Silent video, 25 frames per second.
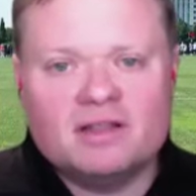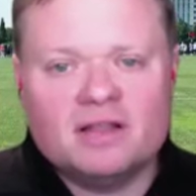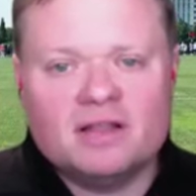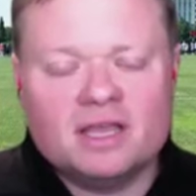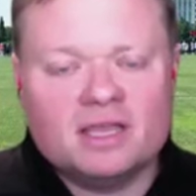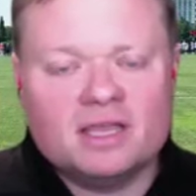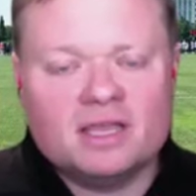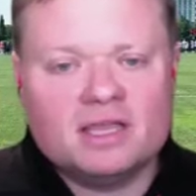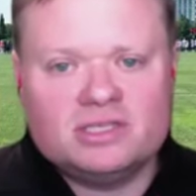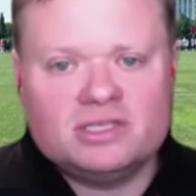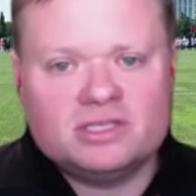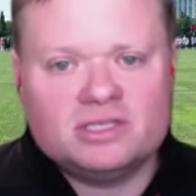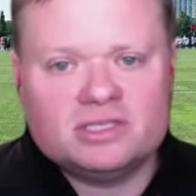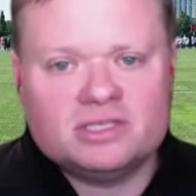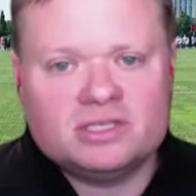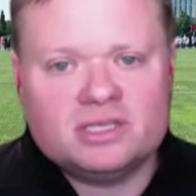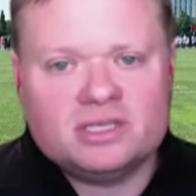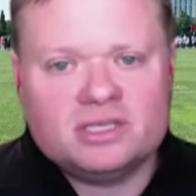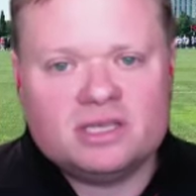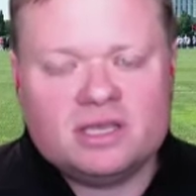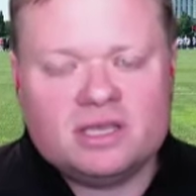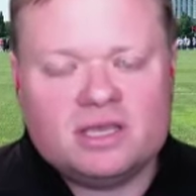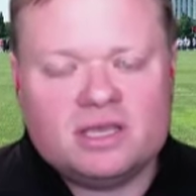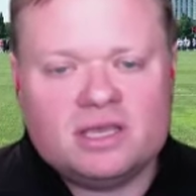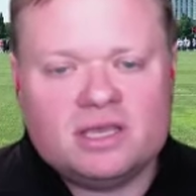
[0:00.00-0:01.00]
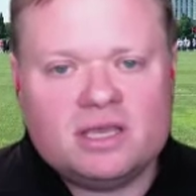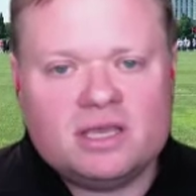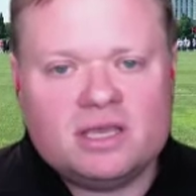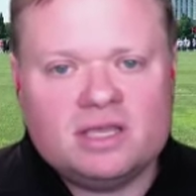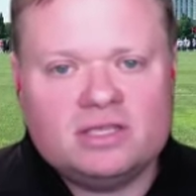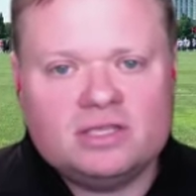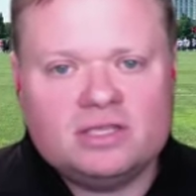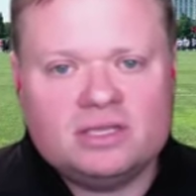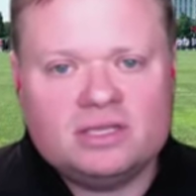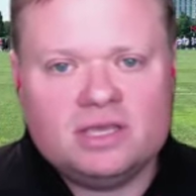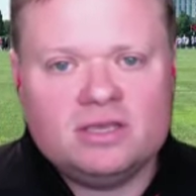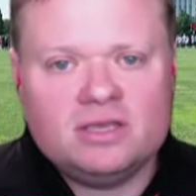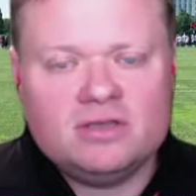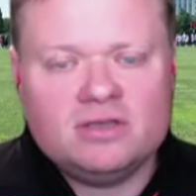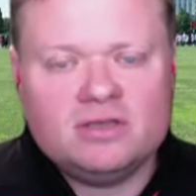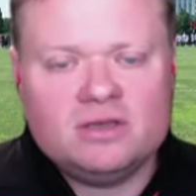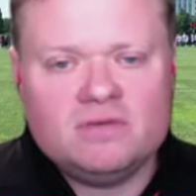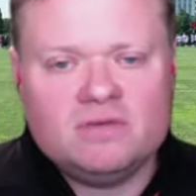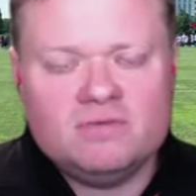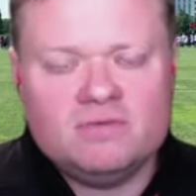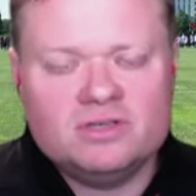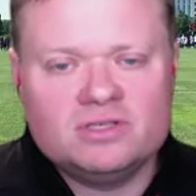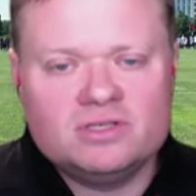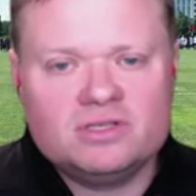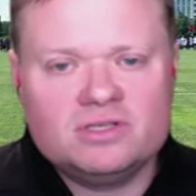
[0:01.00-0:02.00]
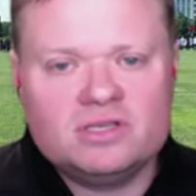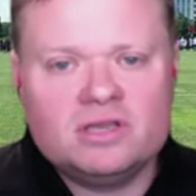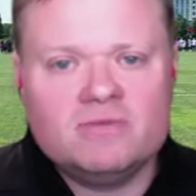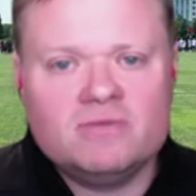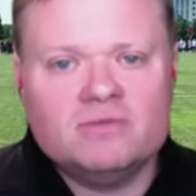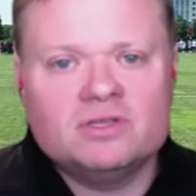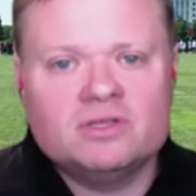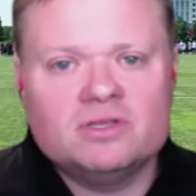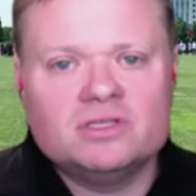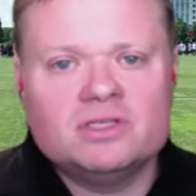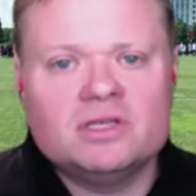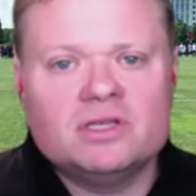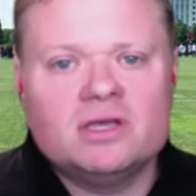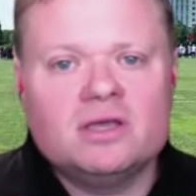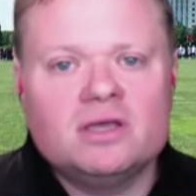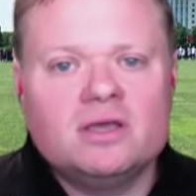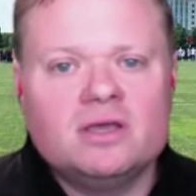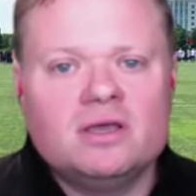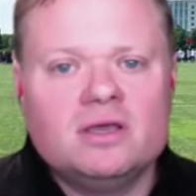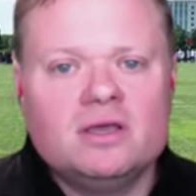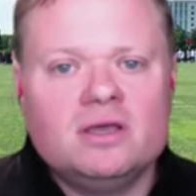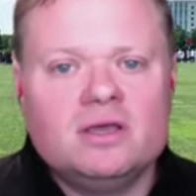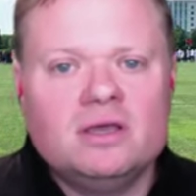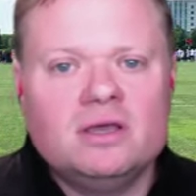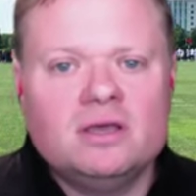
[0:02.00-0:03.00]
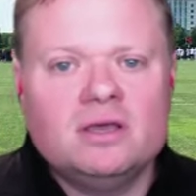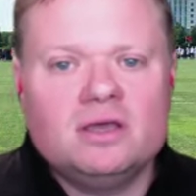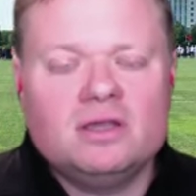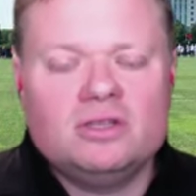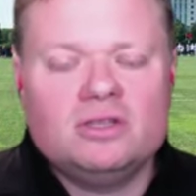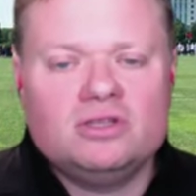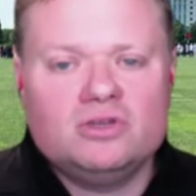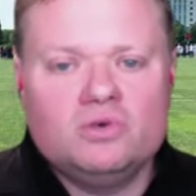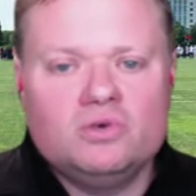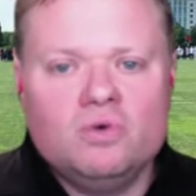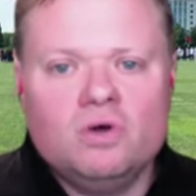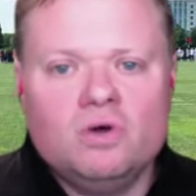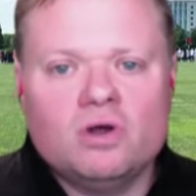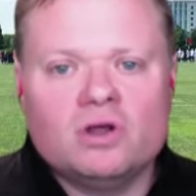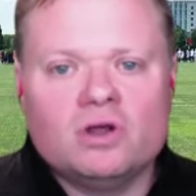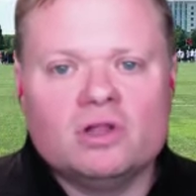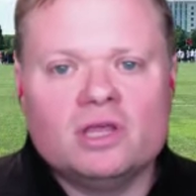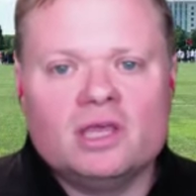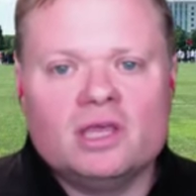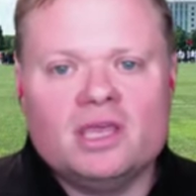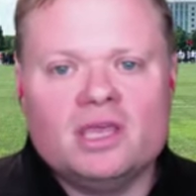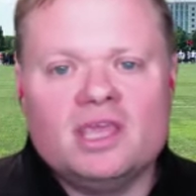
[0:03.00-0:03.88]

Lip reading: Like, it was too early.